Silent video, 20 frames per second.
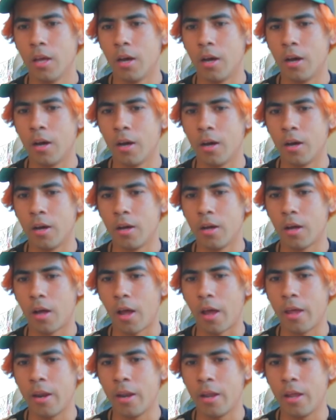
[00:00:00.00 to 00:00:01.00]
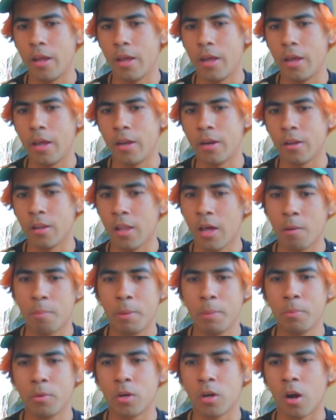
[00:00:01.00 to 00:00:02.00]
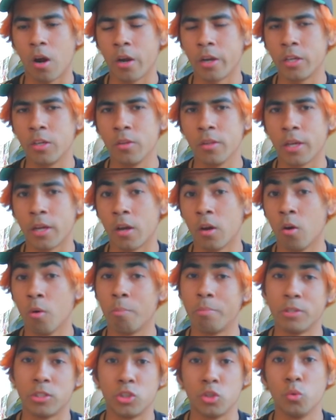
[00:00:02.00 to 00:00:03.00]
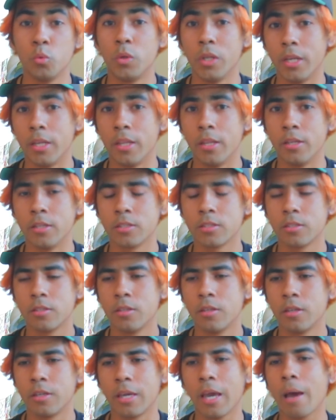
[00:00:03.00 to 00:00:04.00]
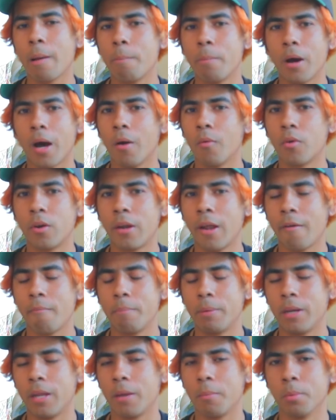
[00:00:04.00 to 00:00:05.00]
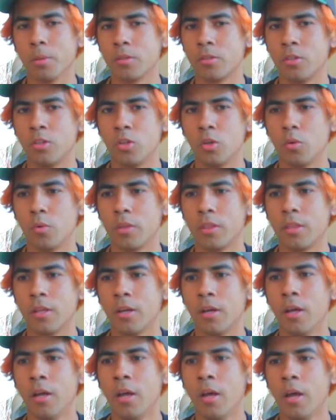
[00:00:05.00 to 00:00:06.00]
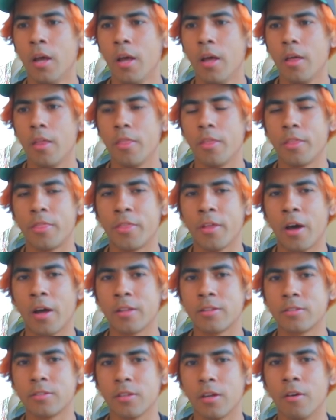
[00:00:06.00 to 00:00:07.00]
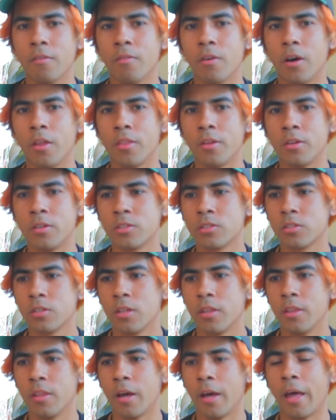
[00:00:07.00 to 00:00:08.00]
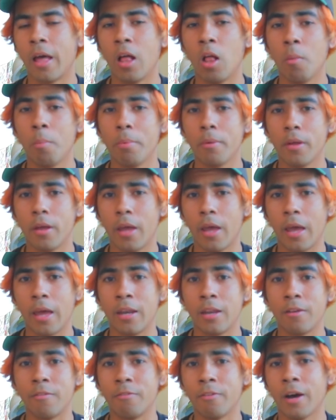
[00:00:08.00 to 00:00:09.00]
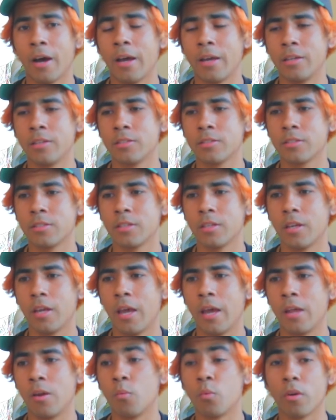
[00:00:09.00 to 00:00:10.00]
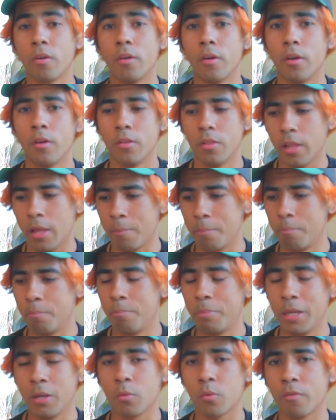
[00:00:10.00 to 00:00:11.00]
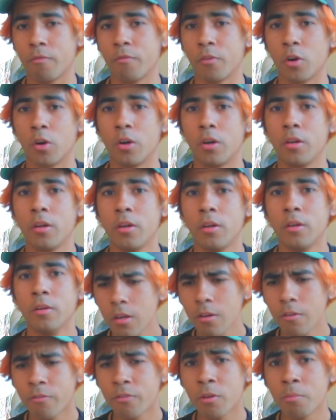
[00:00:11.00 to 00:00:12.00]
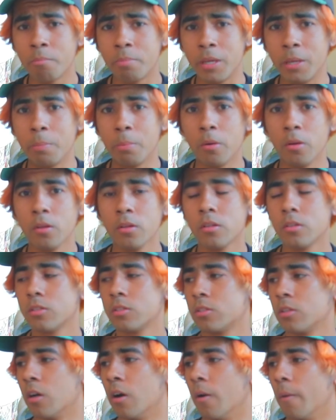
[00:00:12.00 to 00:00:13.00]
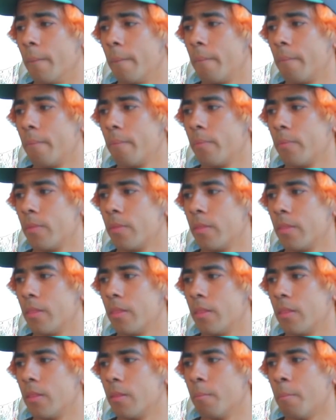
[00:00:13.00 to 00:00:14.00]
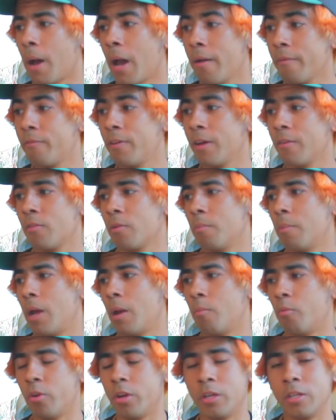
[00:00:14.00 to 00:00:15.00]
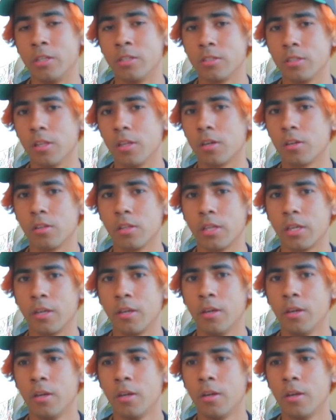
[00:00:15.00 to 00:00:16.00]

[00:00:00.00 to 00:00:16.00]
and a lot of people could argue like, oh, but you did this. Yeah, but I wouldn't have been able to do it with the thoughts of others, the help and advice and like being referred from people. So my favorite memory is literally